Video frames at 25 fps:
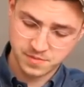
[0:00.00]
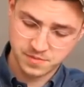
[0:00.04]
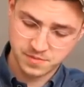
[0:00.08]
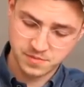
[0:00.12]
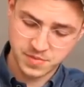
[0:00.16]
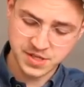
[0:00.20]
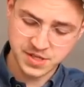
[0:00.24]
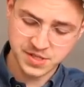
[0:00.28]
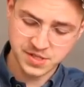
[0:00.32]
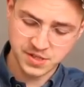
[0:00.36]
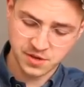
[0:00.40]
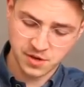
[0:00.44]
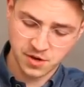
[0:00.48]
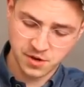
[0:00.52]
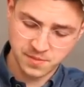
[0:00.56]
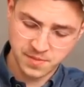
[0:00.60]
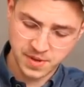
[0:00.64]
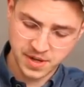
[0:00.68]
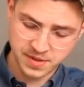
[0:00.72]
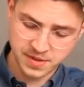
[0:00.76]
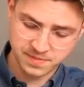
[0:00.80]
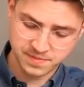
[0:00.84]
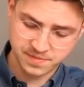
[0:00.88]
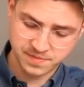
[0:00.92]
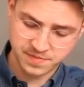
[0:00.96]
Press your home
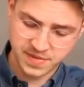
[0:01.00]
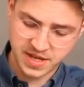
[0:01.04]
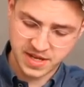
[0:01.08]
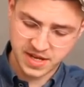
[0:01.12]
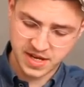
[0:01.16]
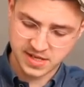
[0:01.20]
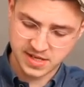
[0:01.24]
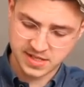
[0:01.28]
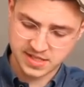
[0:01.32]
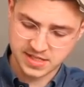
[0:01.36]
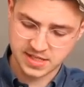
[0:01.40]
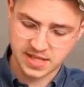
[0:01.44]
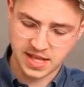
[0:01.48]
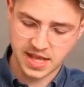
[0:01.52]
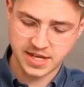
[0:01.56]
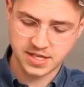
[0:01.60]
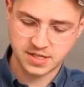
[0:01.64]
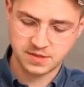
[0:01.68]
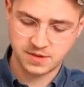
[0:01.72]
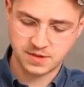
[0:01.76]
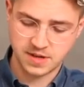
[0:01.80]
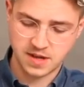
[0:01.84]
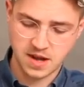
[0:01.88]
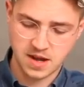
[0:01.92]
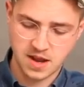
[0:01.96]
button and slide
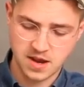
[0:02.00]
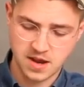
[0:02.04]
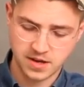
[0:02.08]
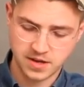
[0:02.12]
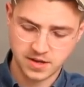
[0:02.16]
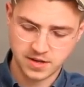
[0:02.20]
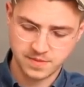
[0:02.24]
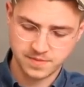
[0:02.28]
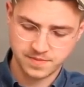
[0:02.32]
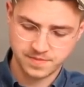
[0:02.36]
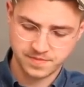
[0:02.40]
to unlock.